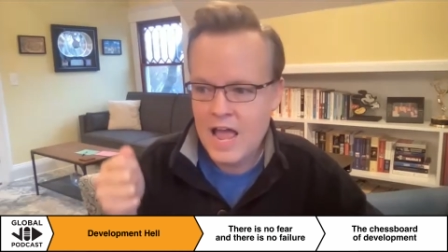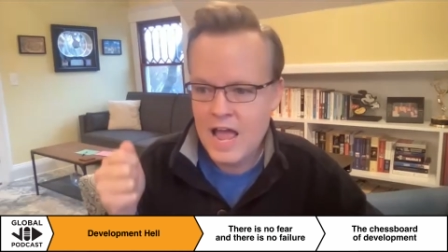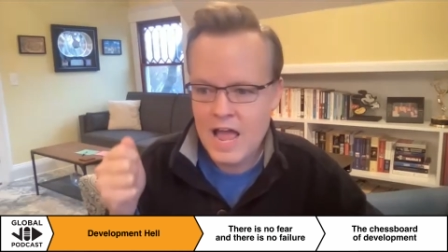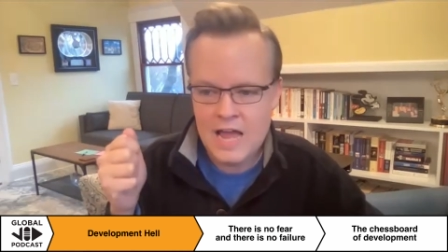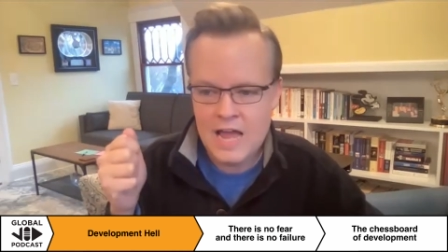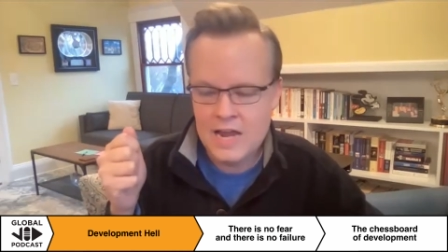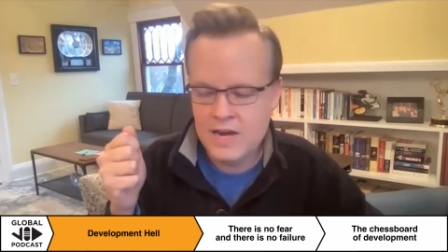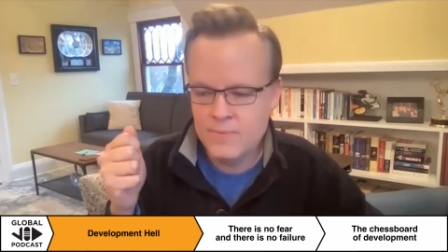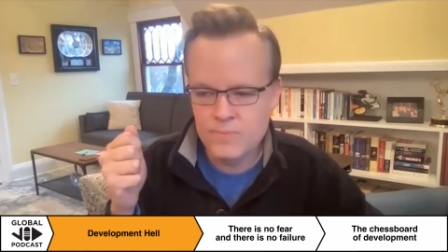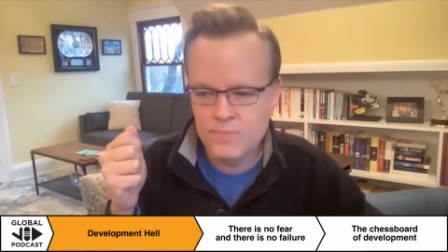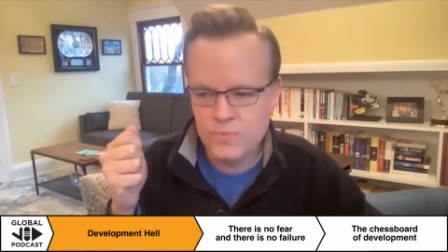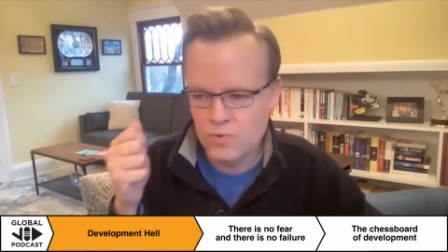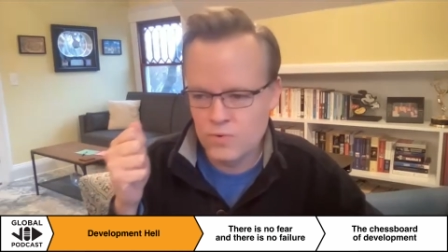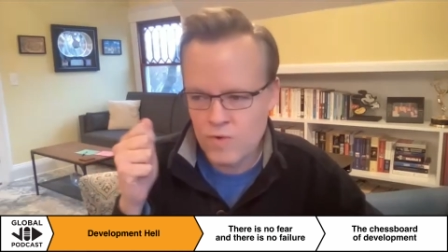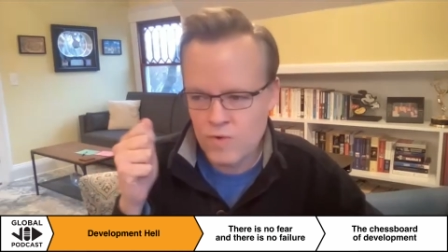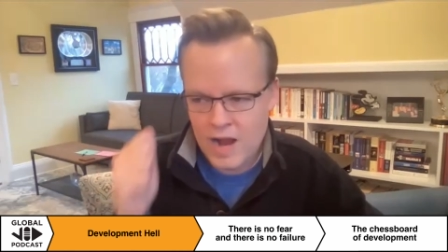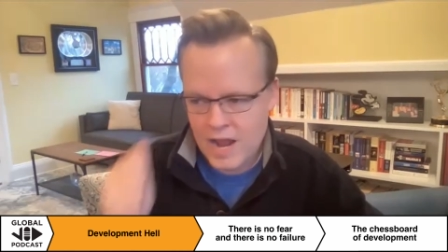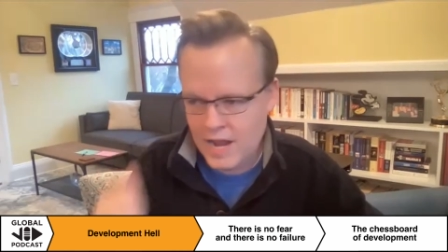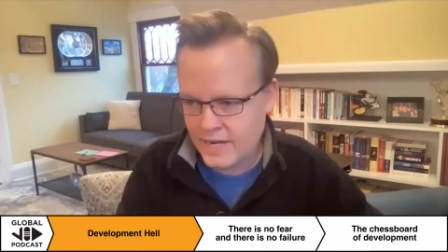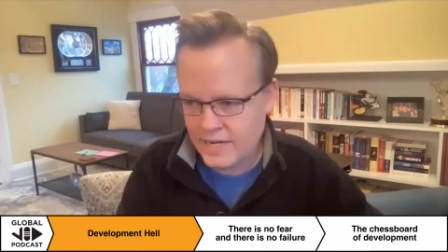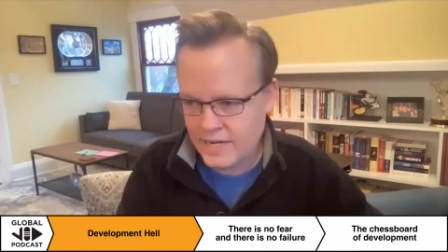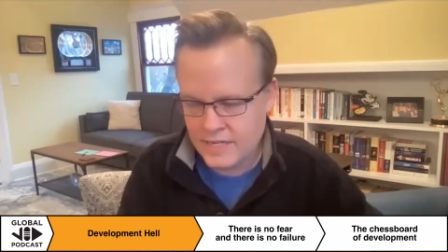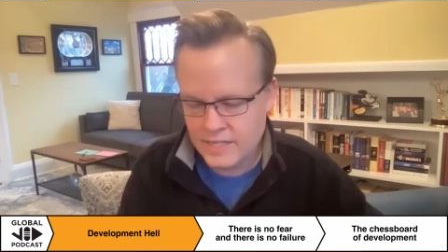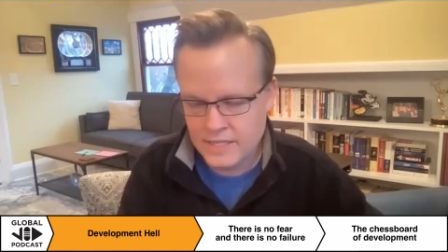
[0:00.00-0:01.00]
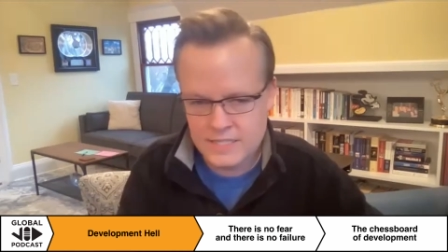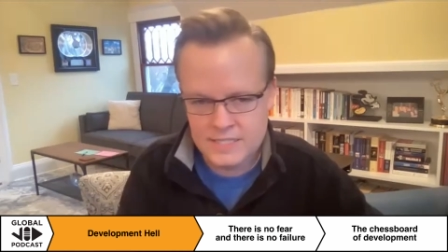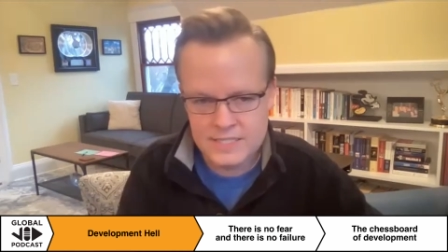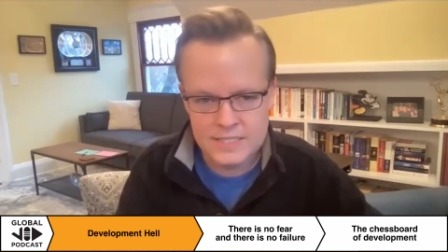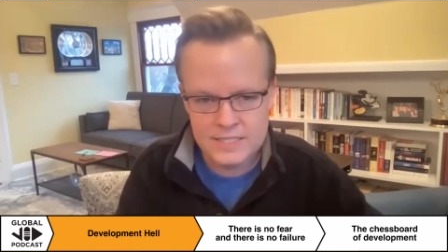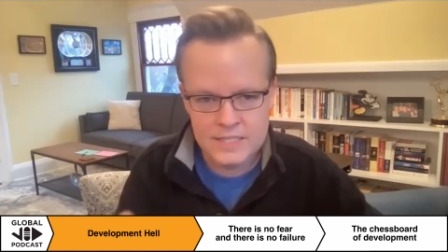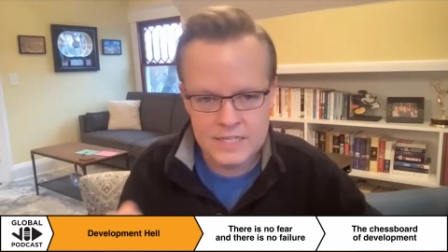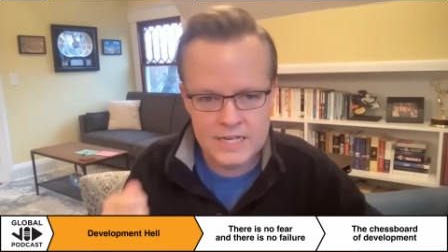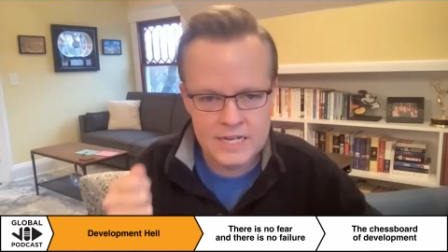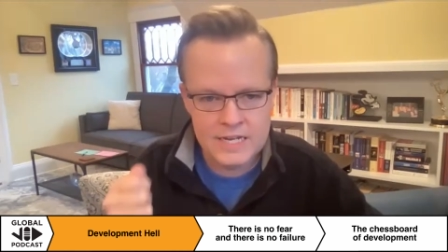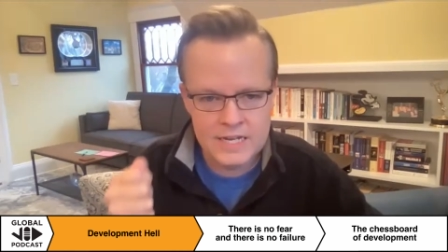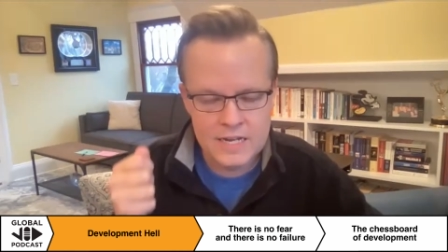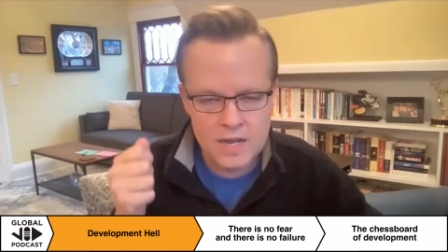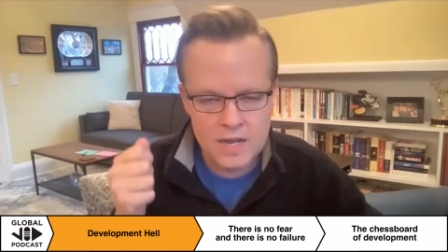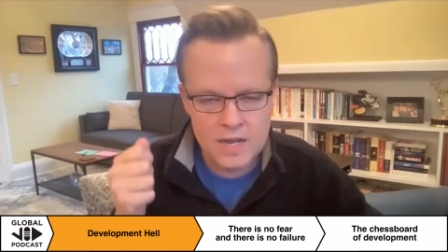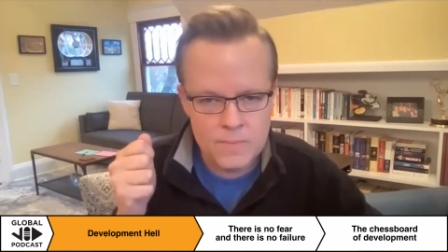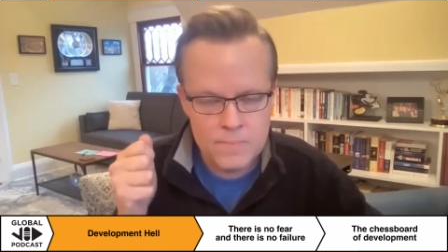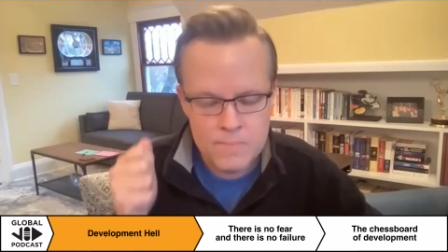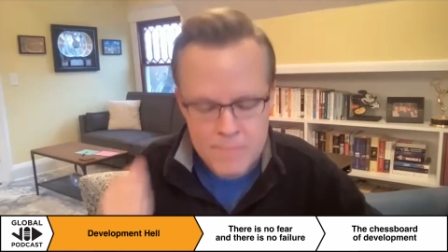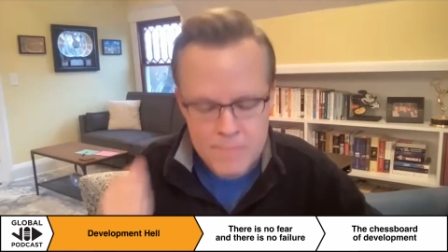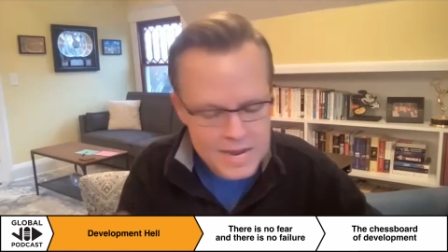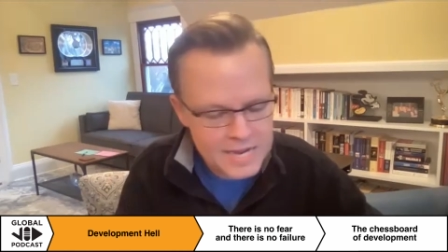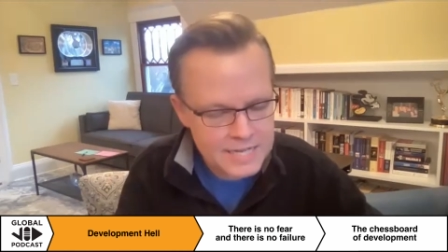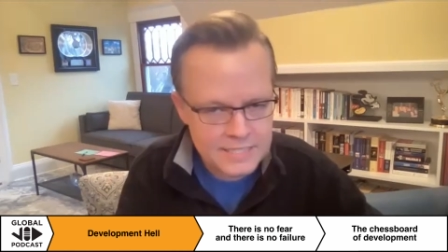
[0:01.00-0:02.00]
And miraculously,
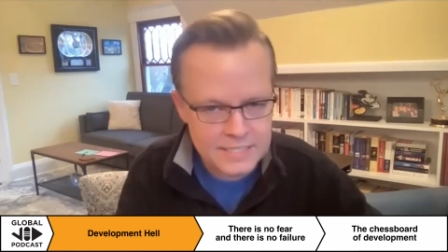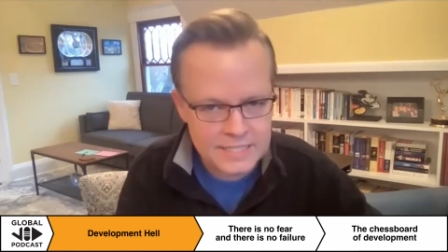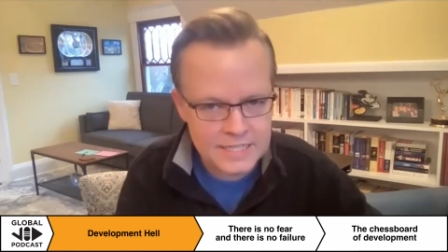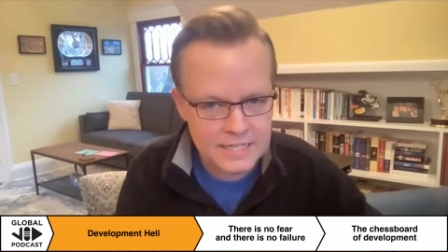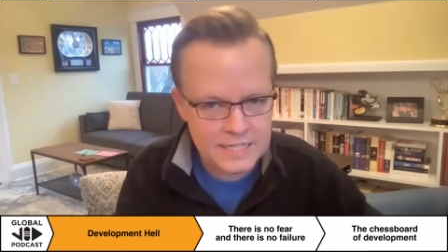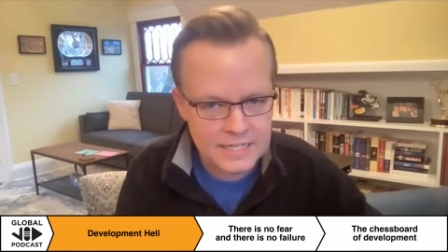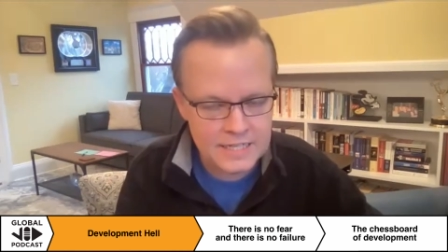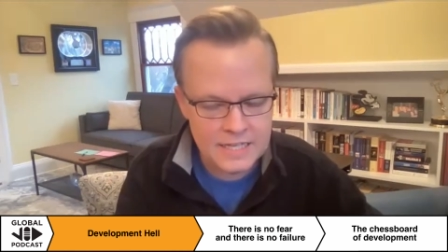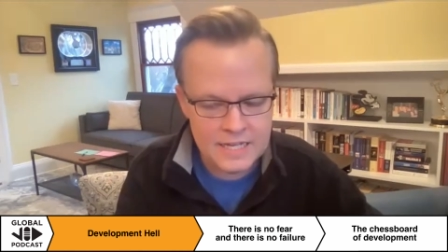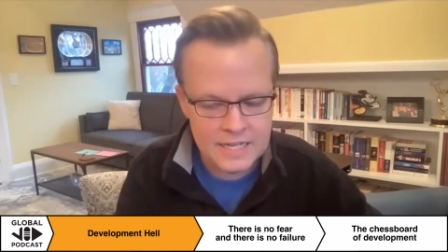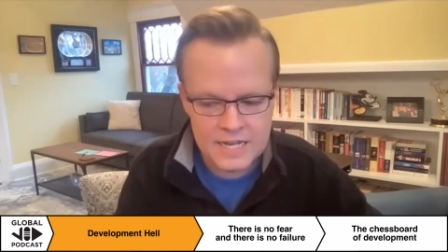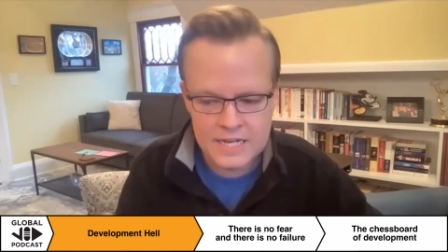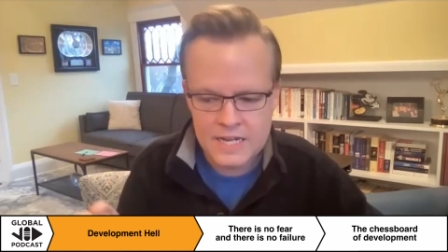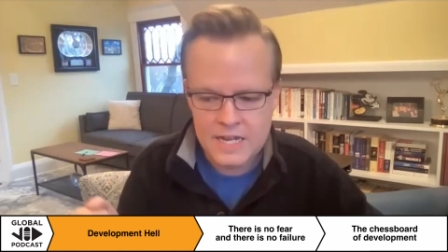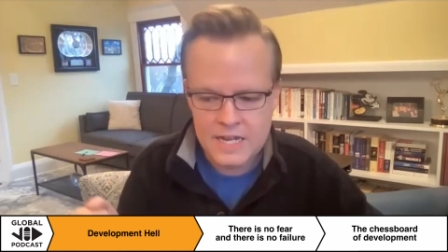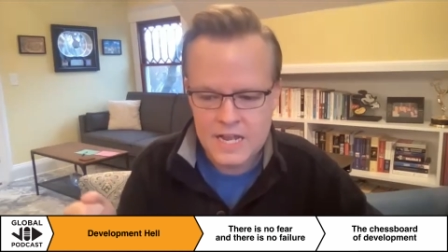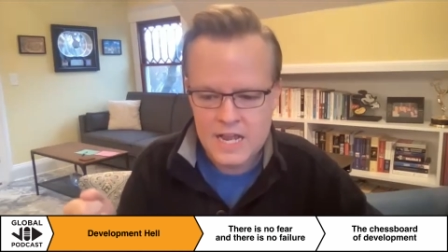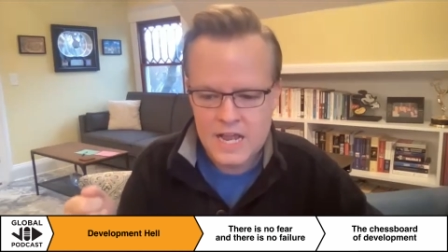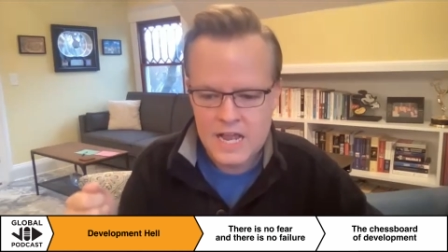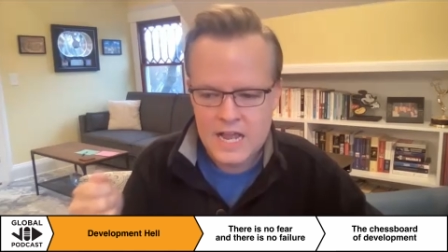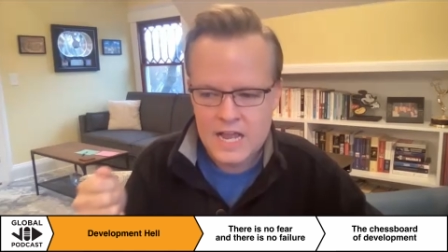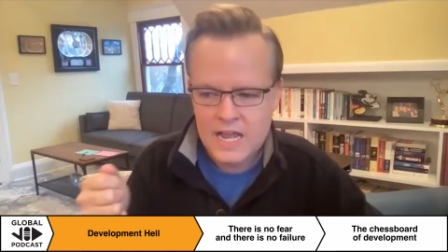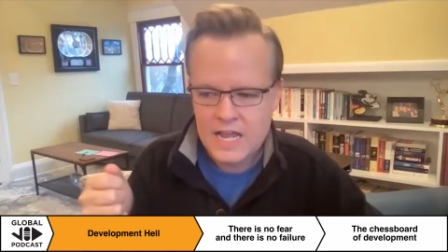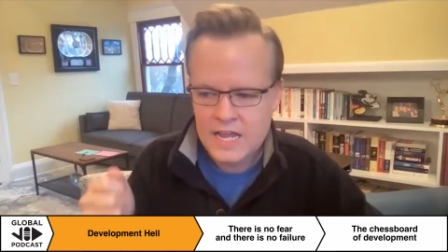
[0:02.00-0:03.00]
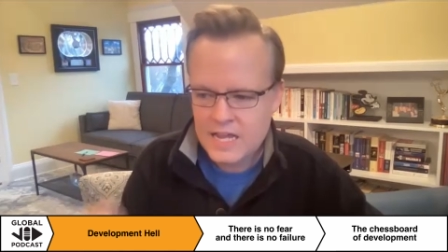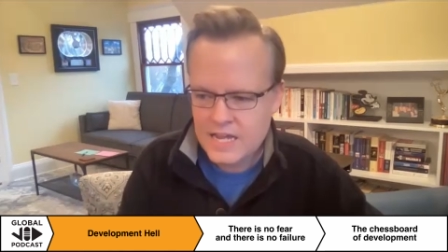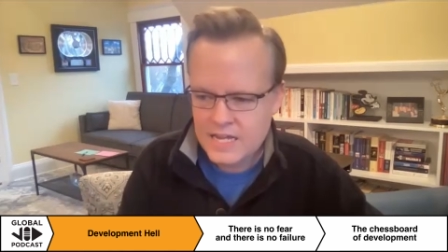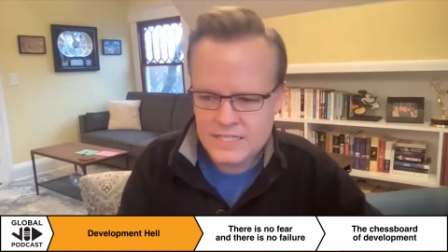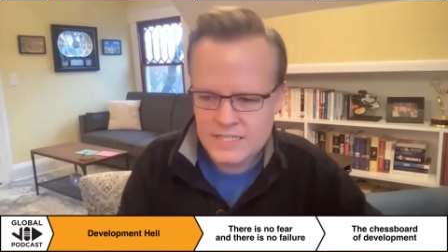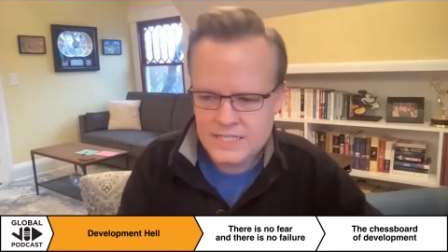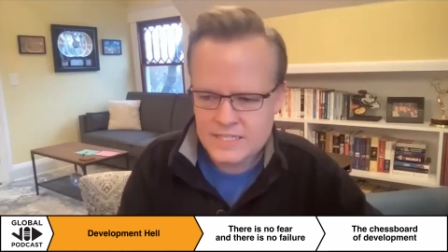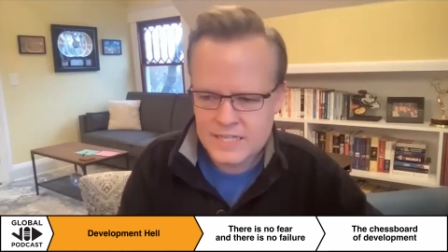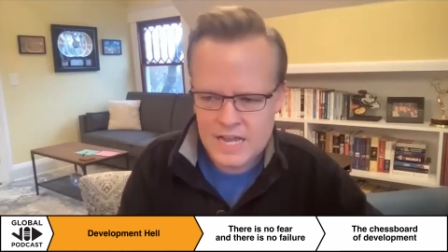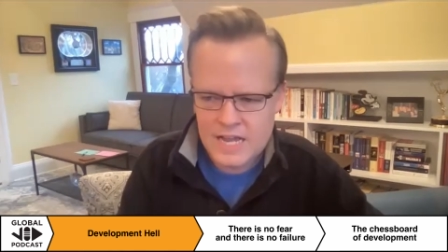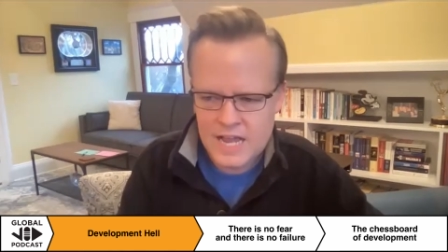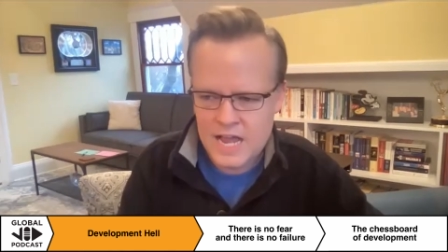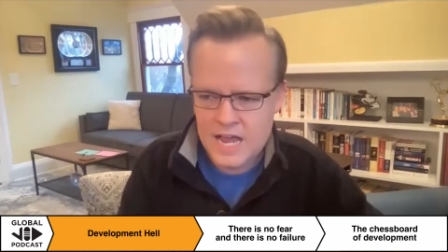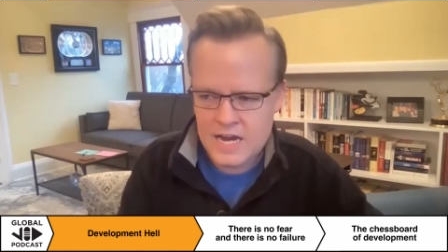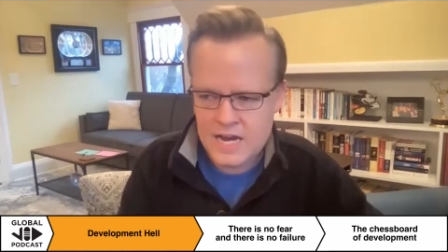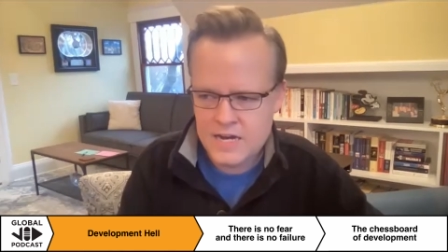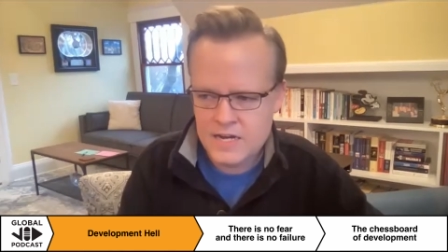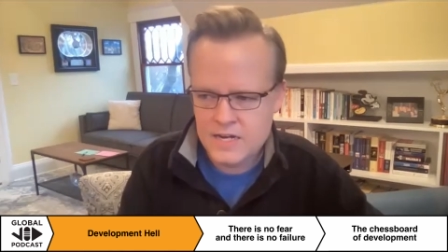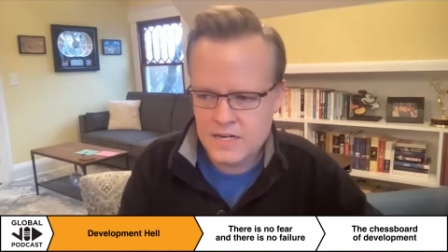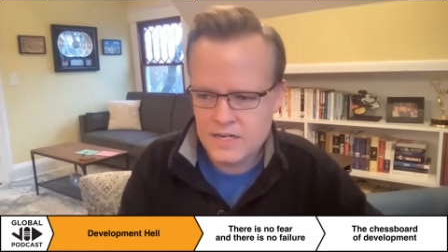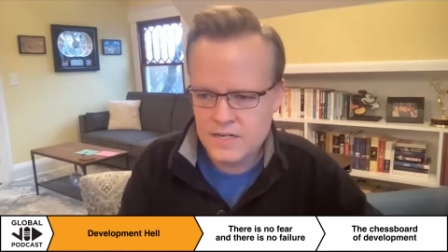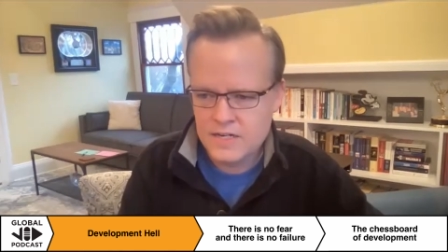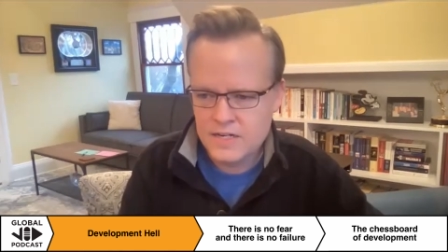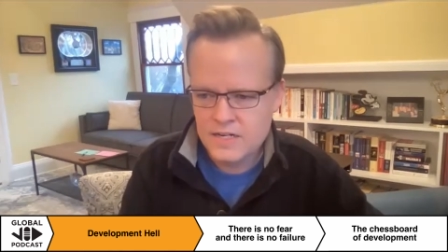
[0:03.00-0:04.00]
amazingly, he
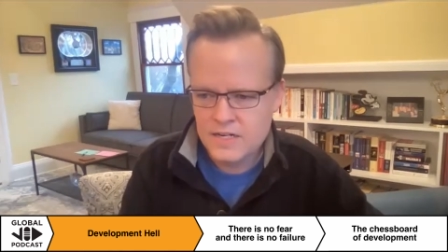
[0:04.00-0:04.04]
said,